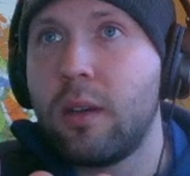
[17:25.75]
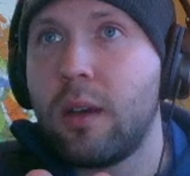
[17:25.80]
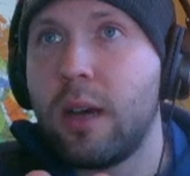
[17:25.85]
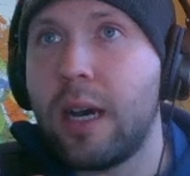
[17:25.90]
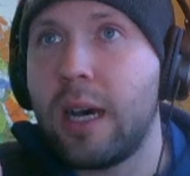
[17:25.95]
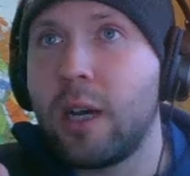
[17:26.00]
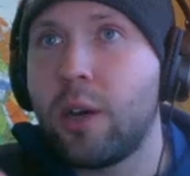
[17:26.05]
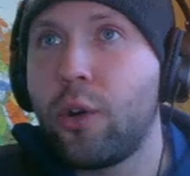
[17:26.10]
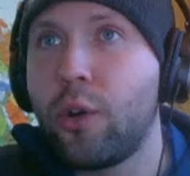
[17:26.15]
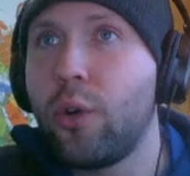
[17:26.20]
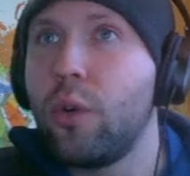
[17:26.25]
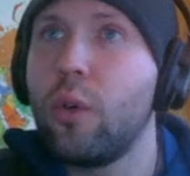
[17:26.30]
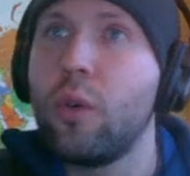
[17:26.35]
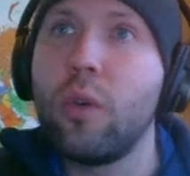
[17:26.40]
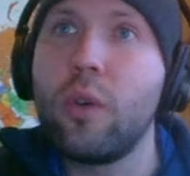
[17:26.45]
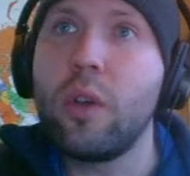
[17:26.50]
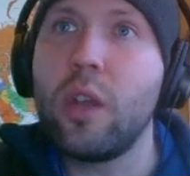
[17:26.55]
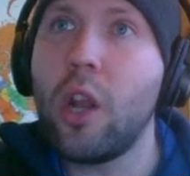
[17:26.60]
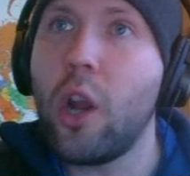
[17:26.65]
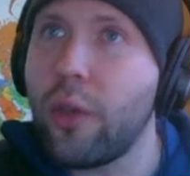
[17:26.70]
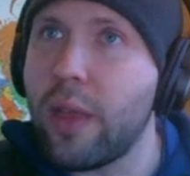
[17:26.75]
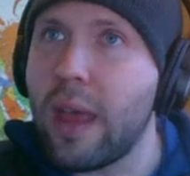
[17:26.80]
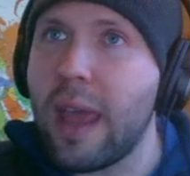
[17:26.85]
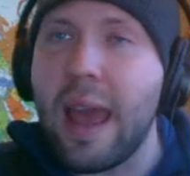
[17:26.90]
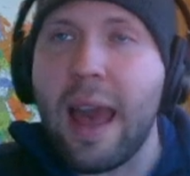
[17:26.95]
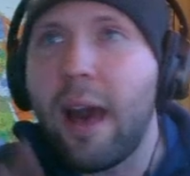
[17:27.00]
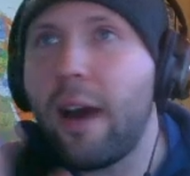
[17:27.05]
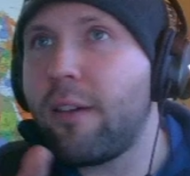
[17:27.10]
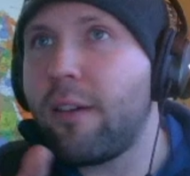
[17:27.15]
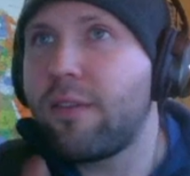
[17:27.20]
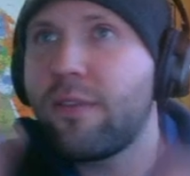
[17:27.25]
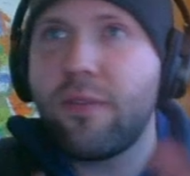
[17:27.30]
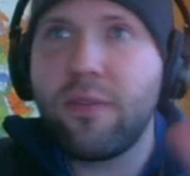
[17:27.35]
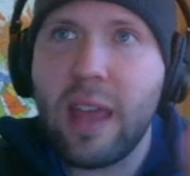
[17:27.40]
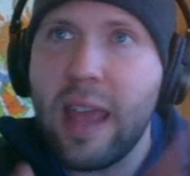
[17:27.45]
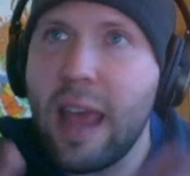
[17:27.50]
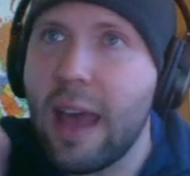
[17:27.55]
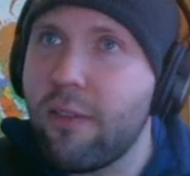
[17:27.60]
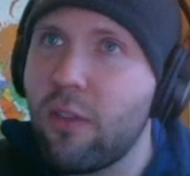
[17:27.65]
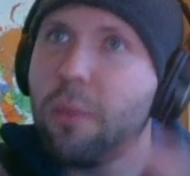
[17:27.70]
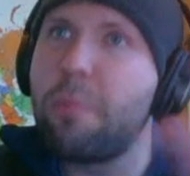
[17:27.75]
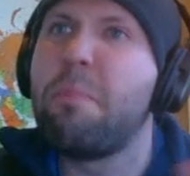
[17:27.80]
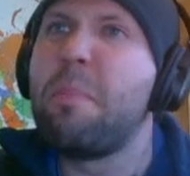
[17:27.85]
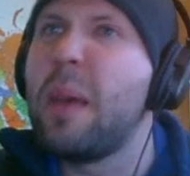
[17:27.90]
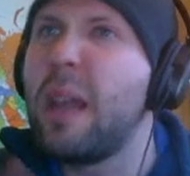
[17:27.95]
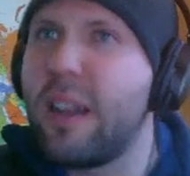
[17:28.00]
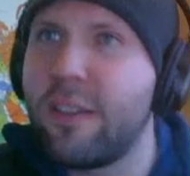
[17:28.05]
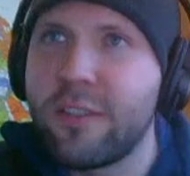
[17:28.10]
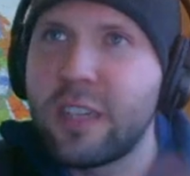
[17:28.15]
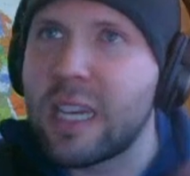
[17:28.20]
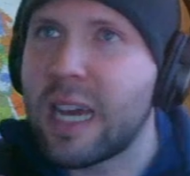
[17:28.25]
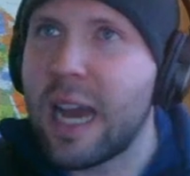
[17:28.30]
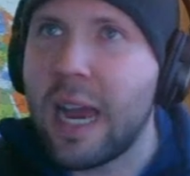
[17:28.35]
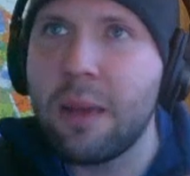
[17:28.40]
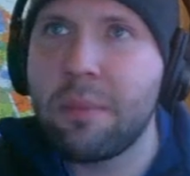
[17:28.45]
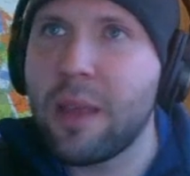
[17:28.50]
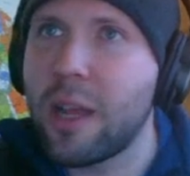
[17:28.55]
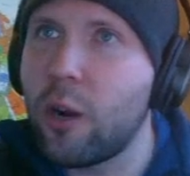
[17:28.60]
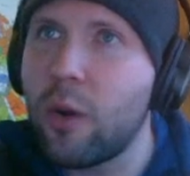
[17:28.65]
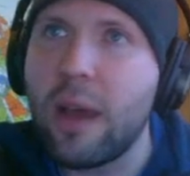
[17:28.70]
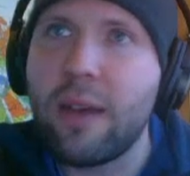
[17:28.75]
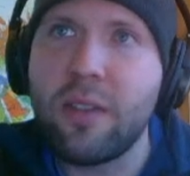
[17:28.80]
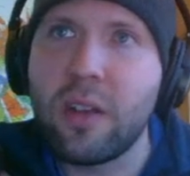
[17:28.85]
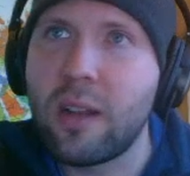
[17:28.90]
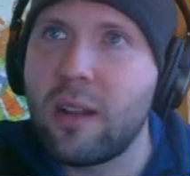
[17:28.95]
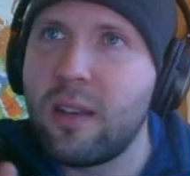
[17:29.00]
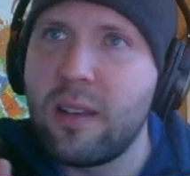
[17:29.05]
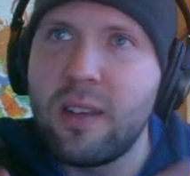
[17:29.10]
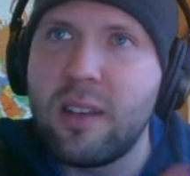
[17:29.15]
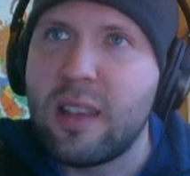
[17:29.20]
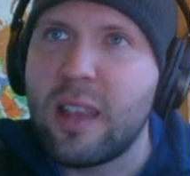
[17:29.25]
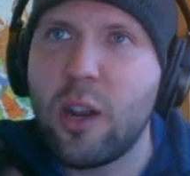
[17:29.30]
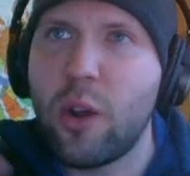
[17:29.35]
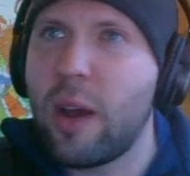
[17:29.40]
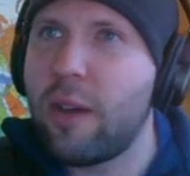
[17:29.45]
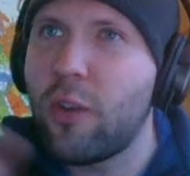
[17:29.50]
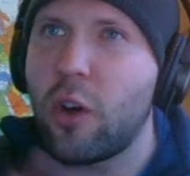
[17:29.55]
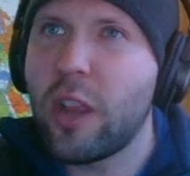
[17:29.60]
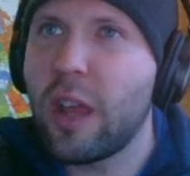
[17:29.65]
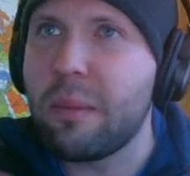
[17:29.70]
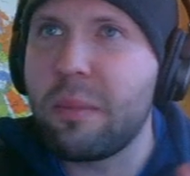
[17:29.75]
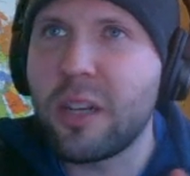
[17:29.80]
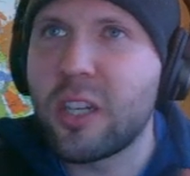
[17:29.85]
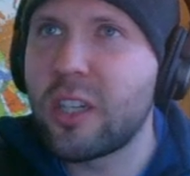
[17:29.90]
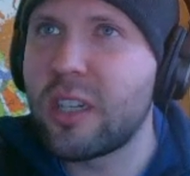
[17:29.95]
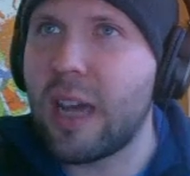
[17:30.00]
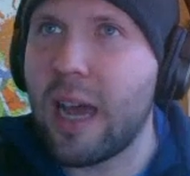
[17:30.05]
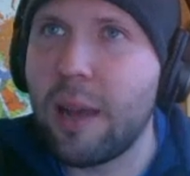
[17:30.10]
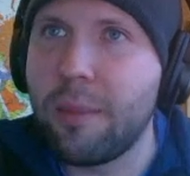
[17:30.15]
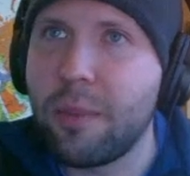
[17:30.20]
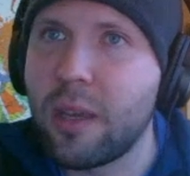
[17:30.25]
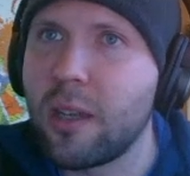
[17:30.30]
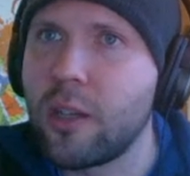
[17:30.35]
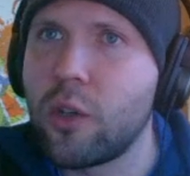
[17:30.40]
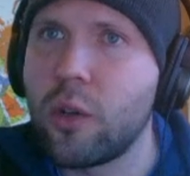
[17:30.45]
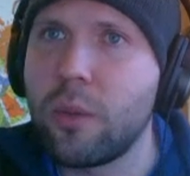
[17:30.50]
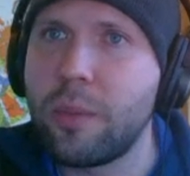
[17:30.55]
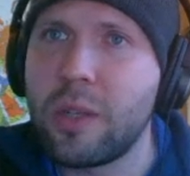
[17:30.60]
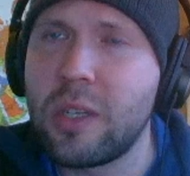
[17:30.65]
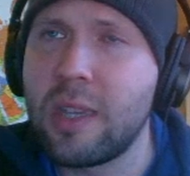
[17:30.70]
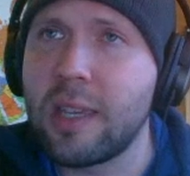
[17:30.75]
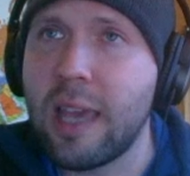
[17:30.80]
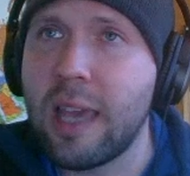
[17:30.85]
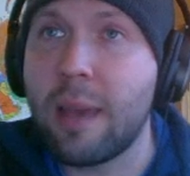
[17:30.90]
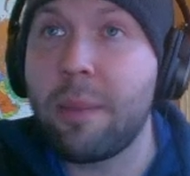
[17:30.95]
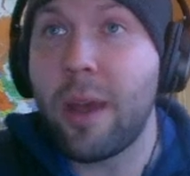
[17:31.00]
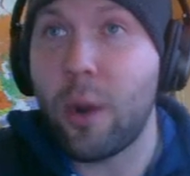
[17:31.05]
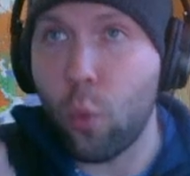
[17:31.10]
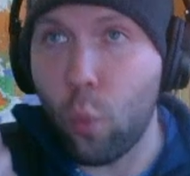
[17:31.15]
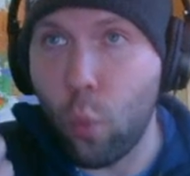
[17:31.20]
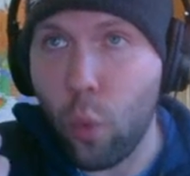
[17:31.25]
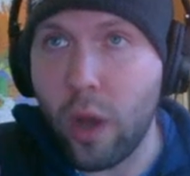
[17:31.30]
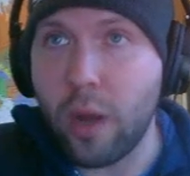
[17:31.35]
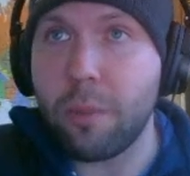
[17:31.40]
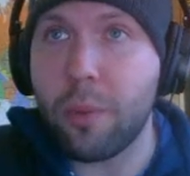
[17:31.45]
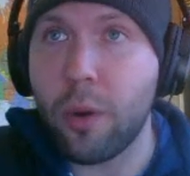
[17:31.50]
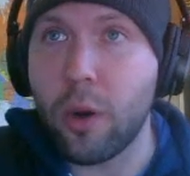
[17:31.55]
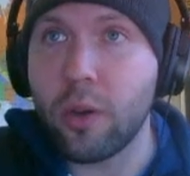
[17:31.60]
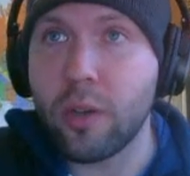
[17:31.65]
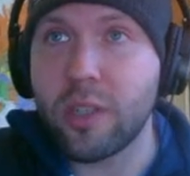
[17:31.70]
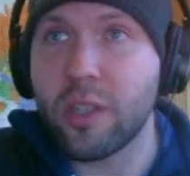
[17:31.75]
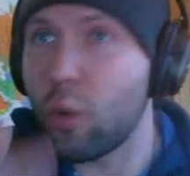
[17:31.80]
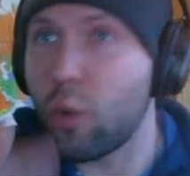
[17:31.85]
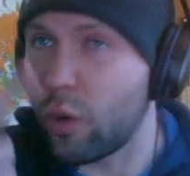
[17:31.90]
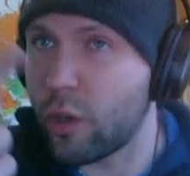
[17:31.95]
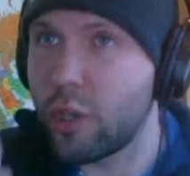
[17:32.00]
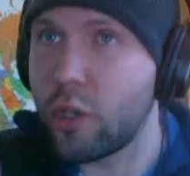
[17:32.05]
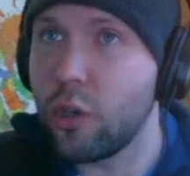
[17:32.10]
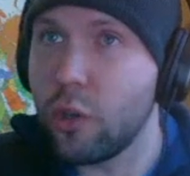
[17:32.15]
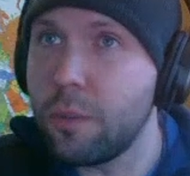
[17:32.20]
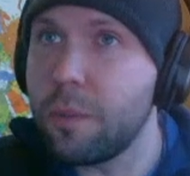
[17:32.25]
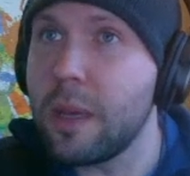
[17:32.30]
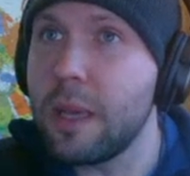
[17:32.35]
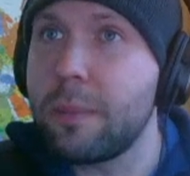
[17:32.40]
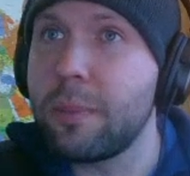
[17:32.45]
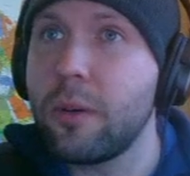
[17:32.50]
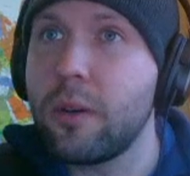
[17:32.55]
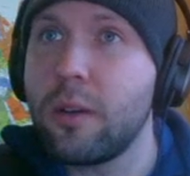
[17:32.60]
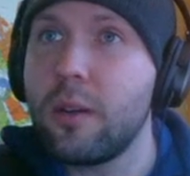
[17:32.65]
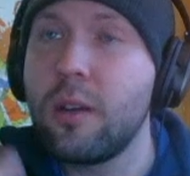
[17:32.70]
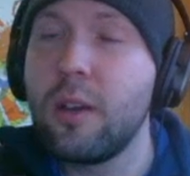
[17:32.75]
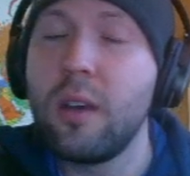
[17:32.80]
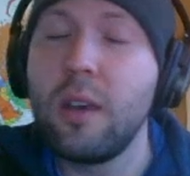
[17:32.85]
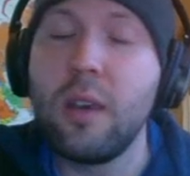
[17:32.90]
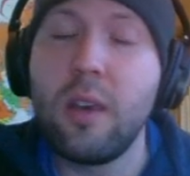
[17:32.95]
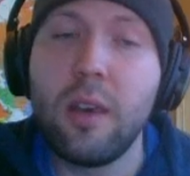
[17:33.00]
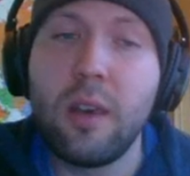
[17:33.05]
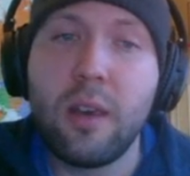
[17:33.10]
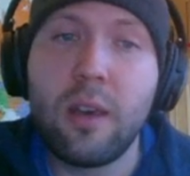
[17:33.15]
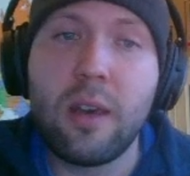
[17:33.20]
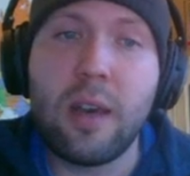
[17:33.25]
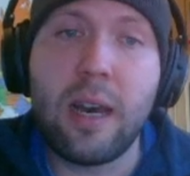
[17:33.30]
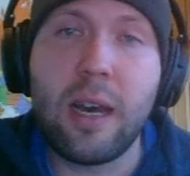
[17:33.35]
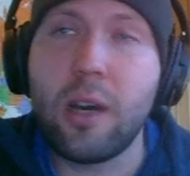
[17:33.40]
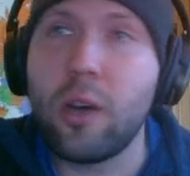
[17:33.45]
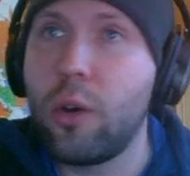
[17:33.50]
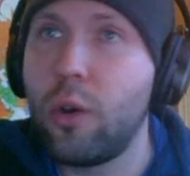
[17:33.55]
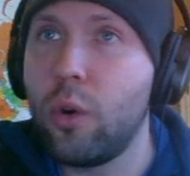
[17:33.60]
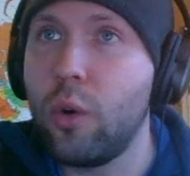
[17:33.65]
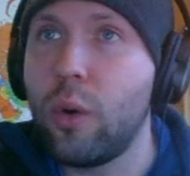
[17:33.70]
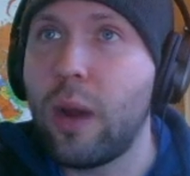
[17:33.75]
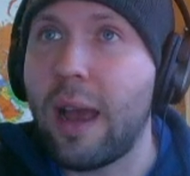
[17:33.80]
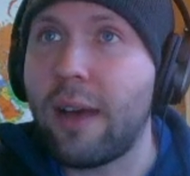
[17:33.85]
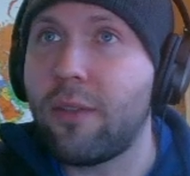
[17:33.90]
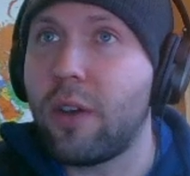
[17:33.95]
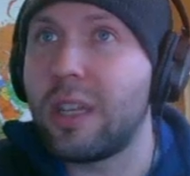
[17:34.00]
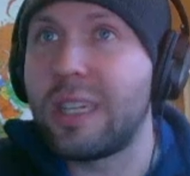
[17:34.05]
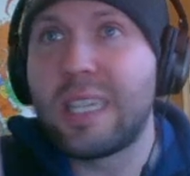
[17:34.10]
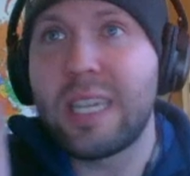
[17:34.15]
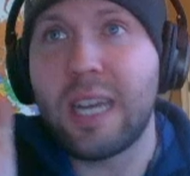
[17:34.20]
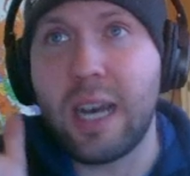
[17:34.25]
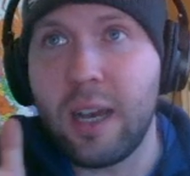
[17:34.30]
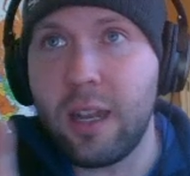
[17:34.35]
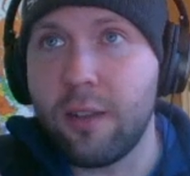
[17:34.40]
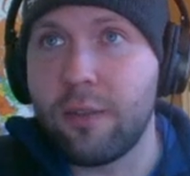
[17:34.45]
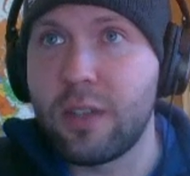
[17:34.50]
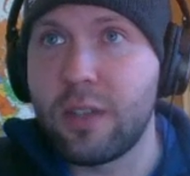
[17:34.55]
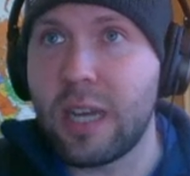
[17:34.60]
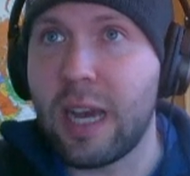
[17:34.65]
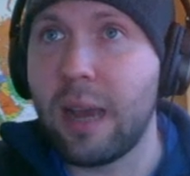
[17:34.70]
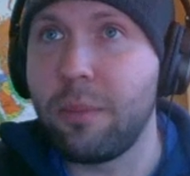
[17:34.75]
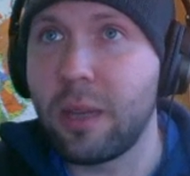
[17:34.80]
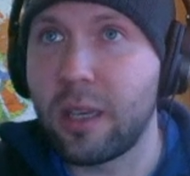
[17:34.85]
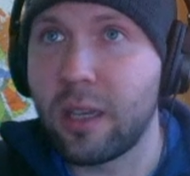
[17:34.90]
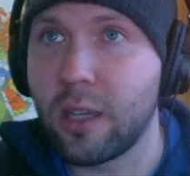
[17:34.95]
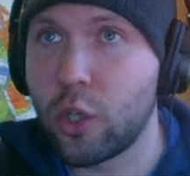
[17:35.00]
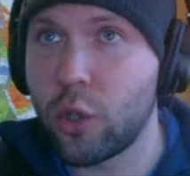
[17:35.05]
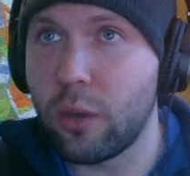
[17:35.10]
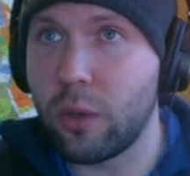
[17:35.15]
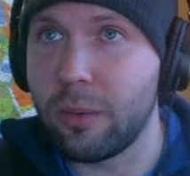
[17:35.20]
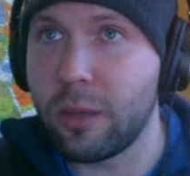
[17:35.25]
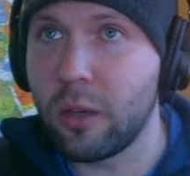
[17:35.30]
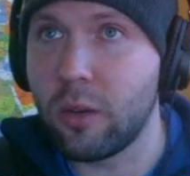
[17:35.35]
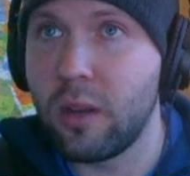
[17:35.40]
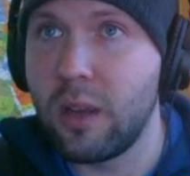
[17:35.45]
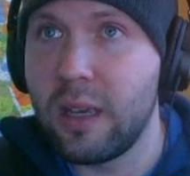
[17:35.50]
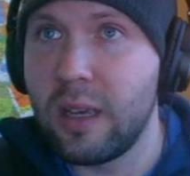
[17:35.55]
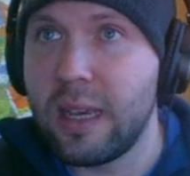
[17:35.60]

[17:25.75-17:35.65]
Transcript: uh, who you know they have they have a bit of time, they don't have a they don't have all that much time to contribute to the game, and one person or two people uh, who have a ton of time to contribute,